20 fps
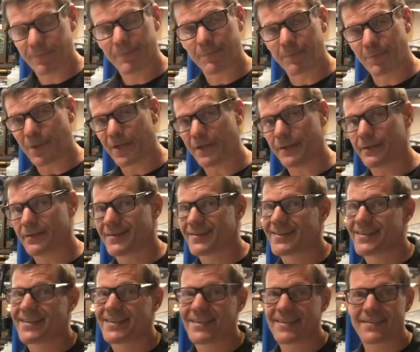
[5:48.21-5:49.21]
but
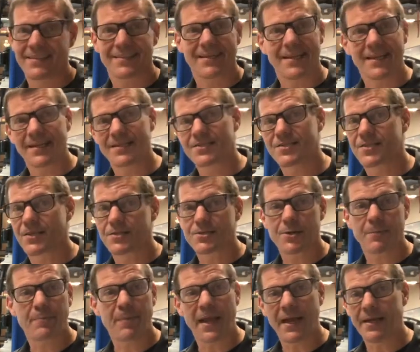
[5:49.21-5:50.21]
it's such a
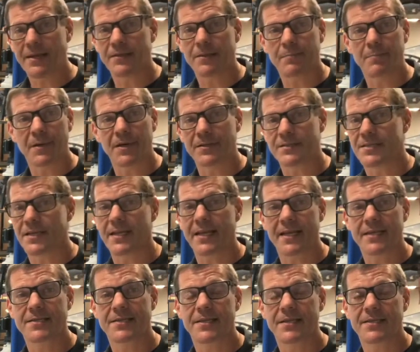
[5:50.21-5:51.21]
pain in the butt to get
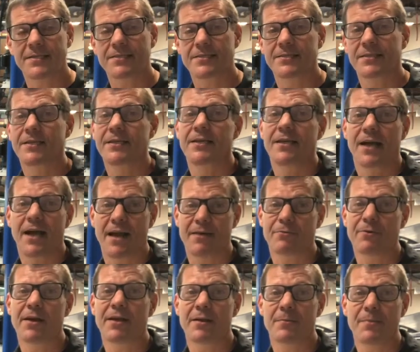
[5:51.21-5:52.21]
to this. I
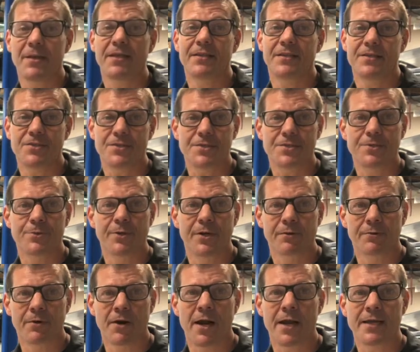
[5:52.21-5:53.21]
recommend that you do it
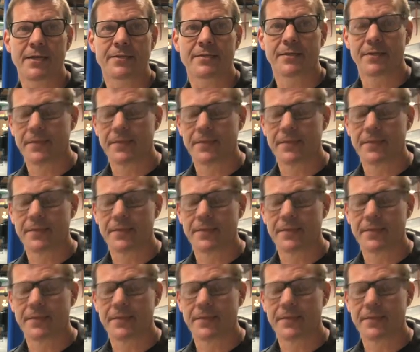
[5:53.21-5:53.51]
right.